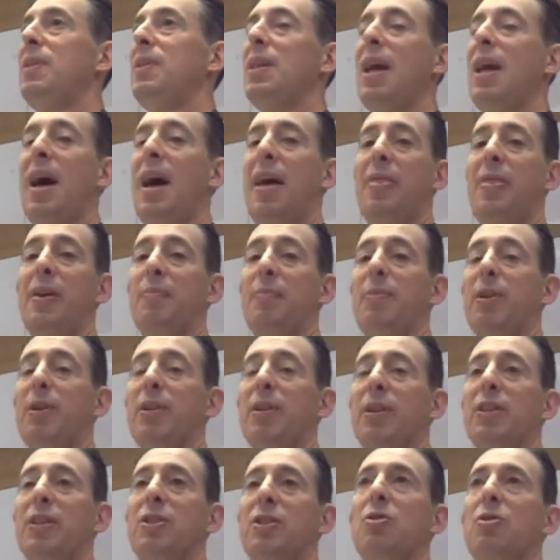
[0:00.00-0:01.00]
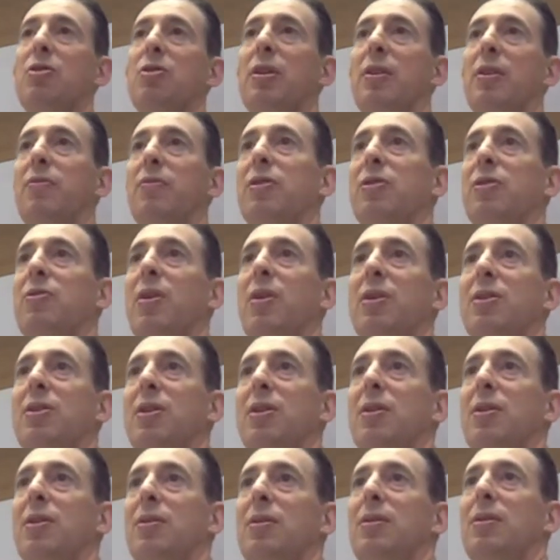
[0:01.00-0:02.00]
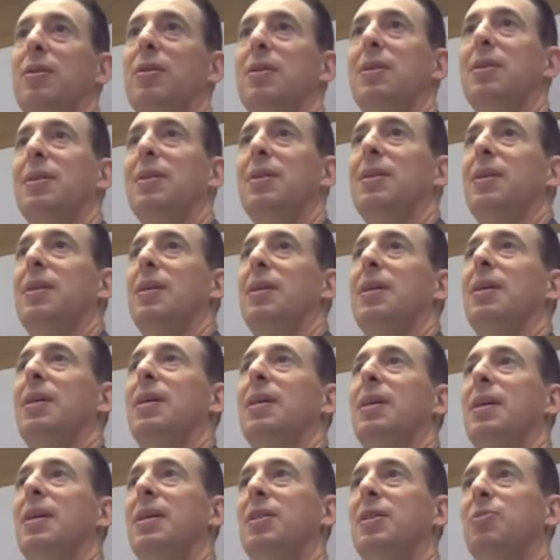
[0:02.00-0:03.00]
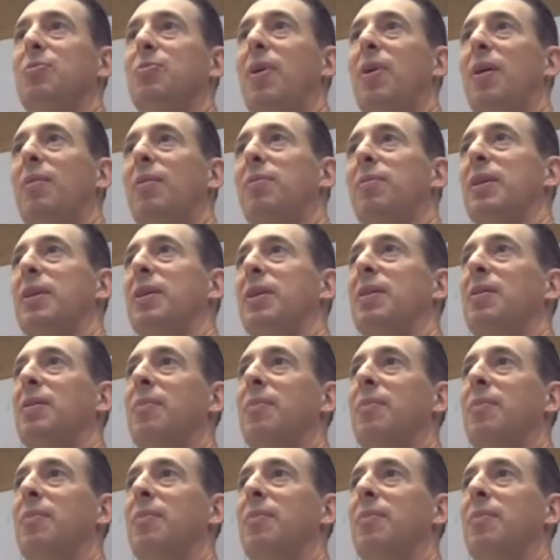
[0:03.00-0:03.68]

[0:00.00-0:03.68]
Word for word: I think building social infrastructure is probably the